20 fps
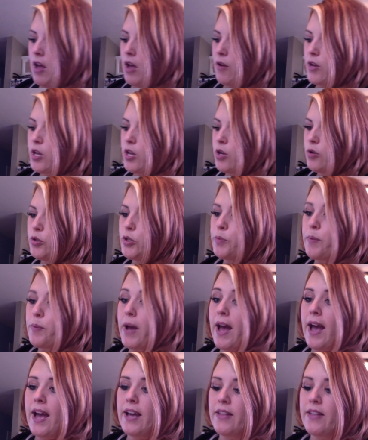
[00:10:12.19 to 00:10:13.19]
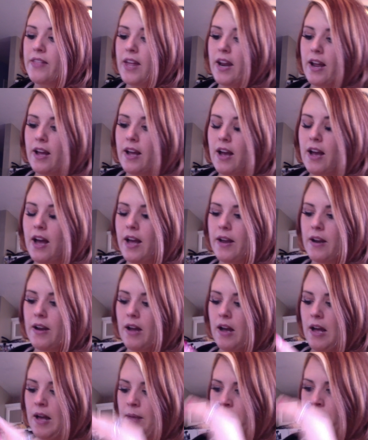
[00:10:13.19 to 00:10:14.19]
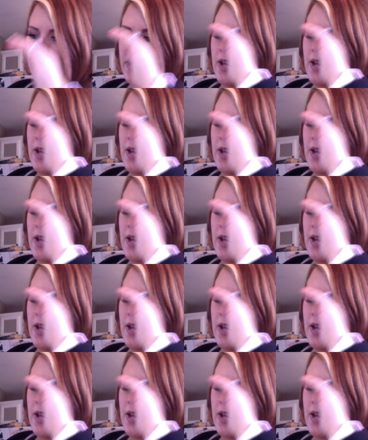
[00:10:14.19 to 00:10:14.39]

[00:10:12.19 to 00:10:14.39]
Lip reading: Huge bag that I got, I